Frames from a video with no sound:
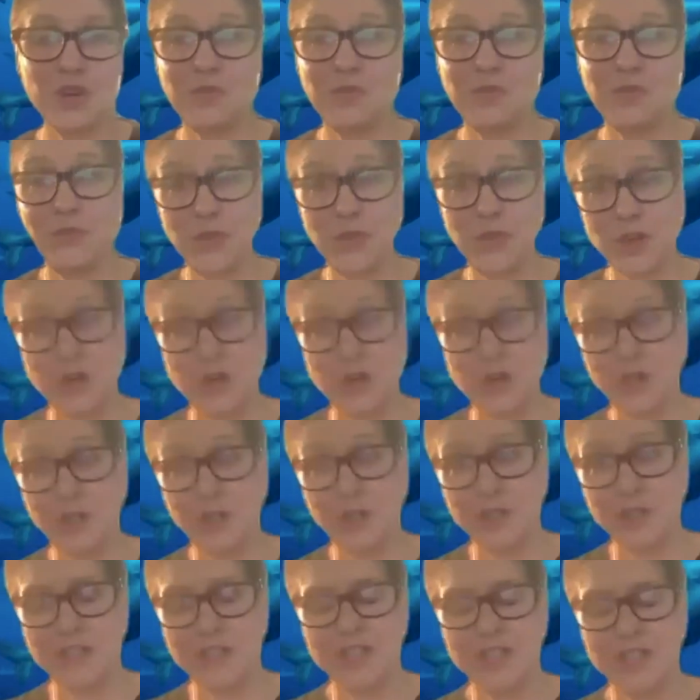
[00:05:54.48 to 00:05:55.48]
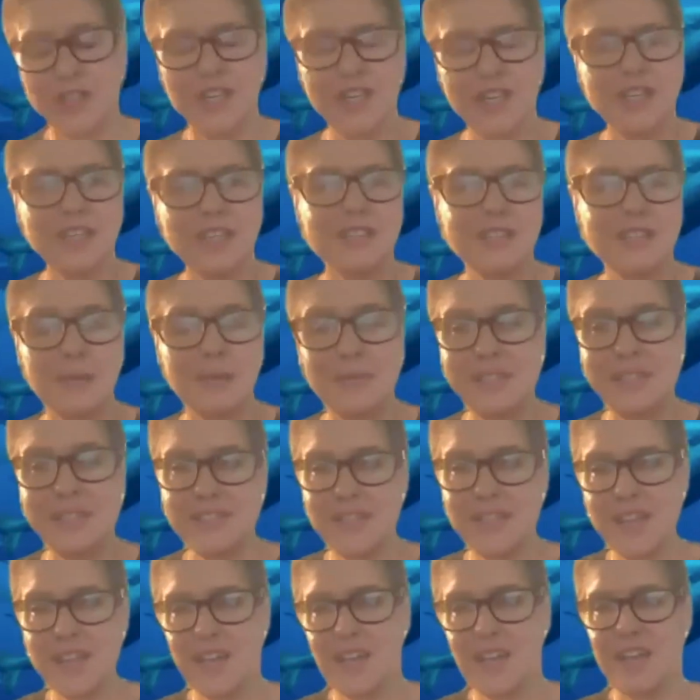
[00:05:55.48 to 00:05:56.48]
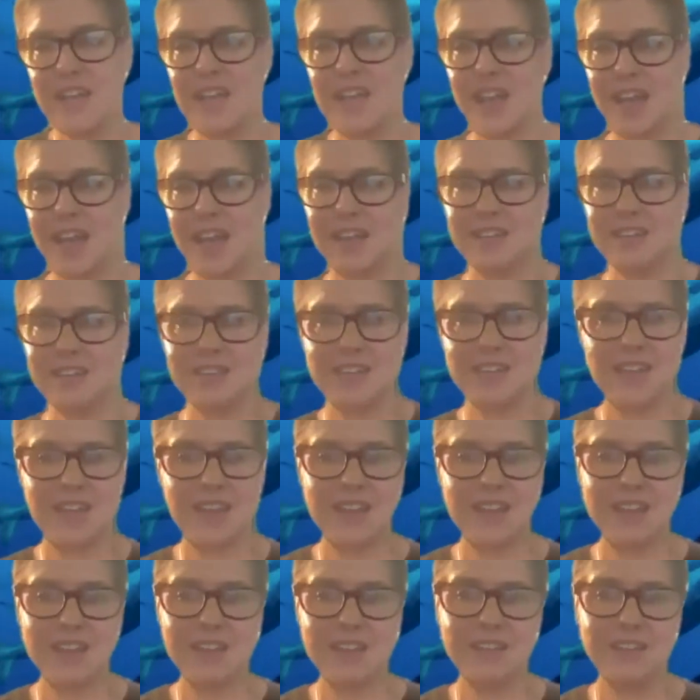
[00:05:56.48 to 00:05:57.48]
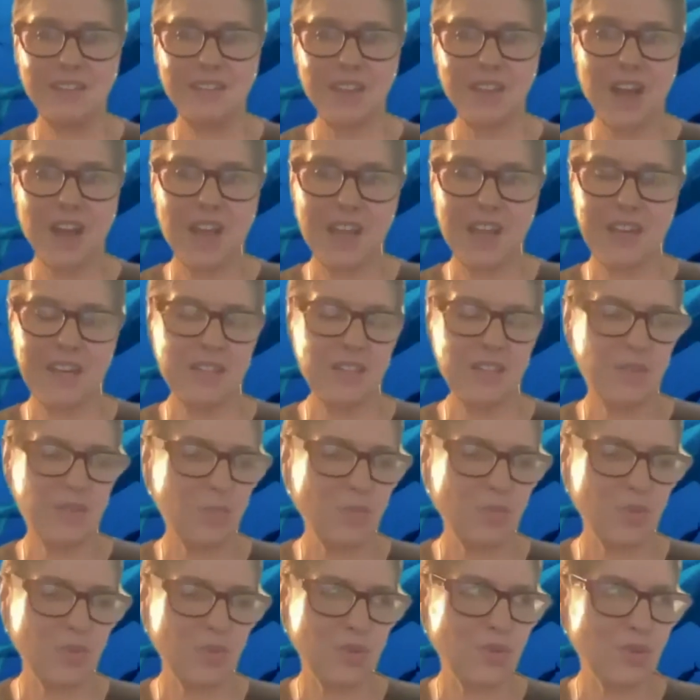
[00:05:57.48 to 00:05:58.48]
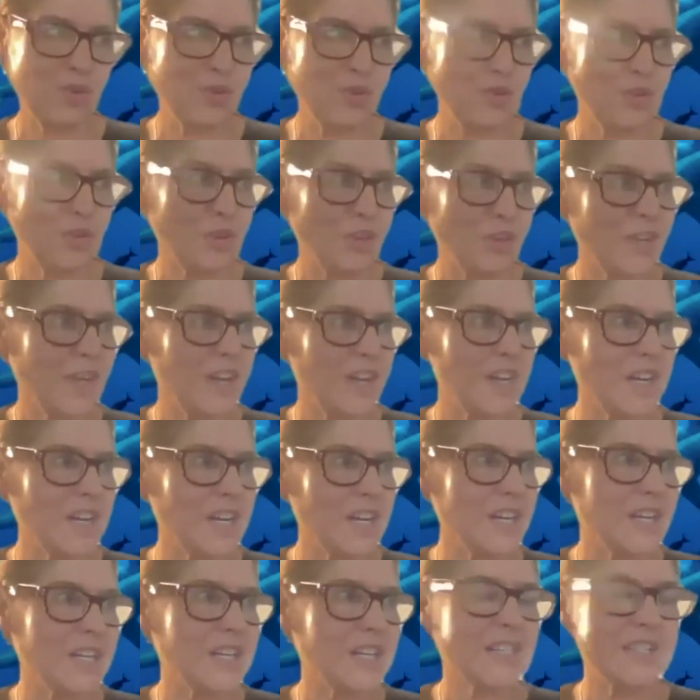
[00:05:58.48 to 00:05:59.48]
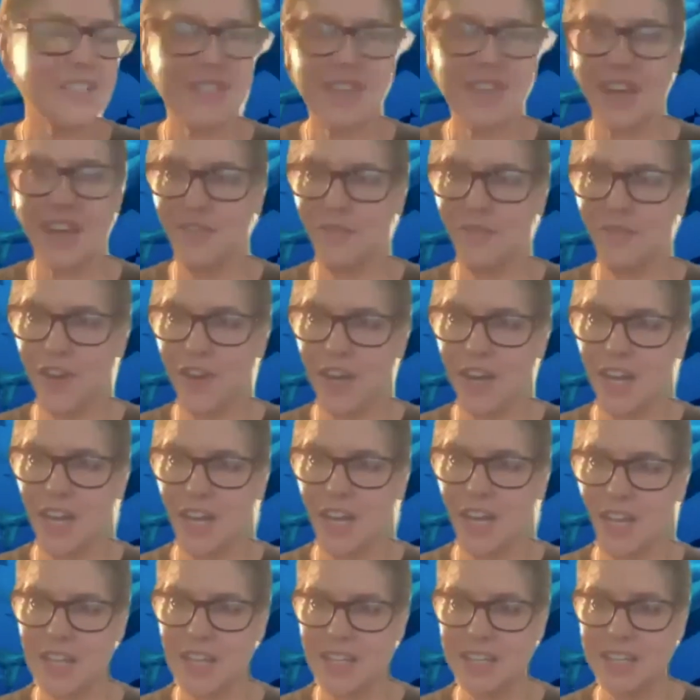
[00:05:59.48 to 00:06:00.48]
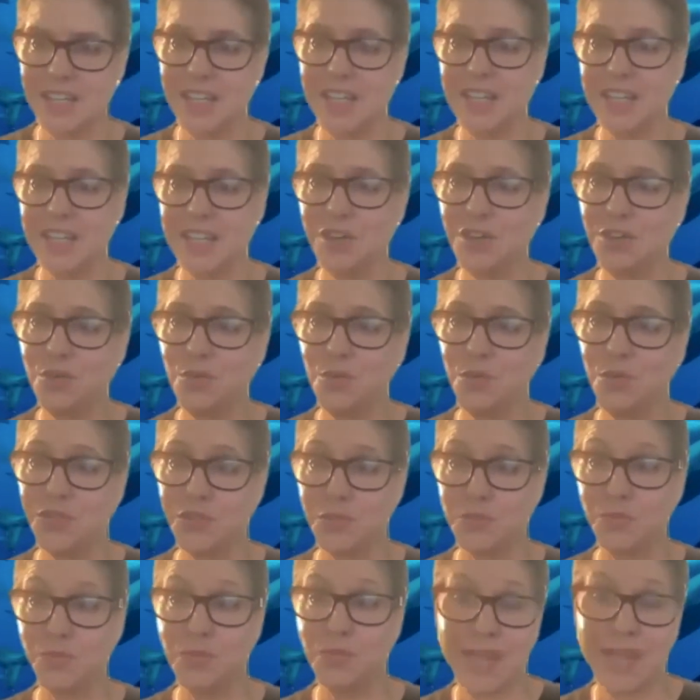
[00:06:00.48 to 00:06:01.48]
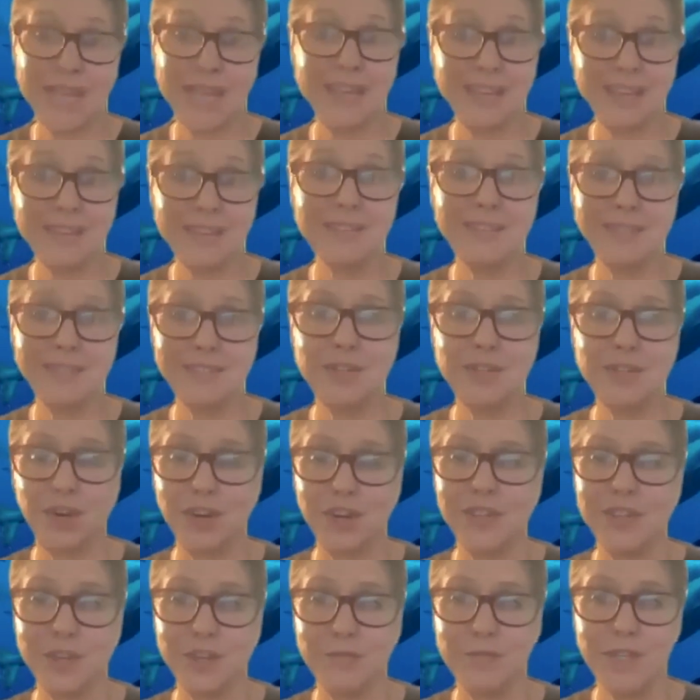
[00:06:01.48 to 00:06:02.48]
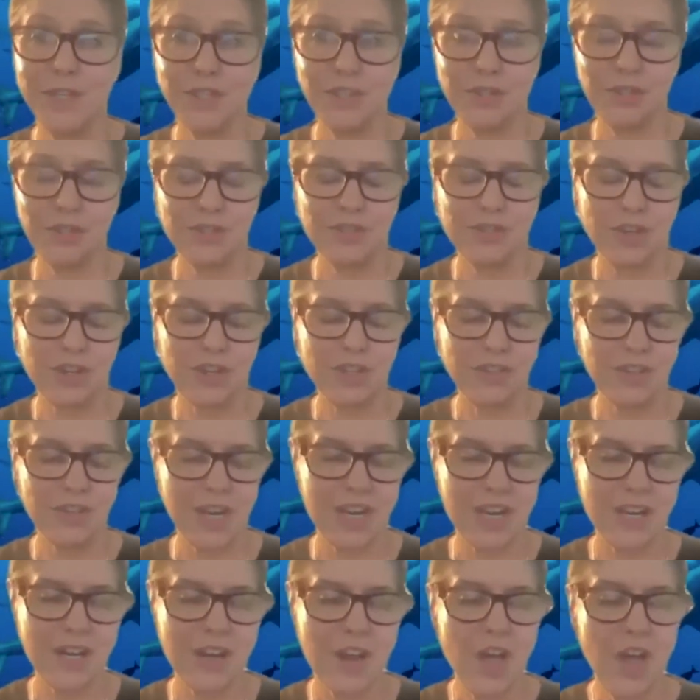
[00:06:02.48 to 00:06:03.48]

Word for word: first, let me say, as a dyed in the wool uh, sci fi geek who was raised on the original Star Trek,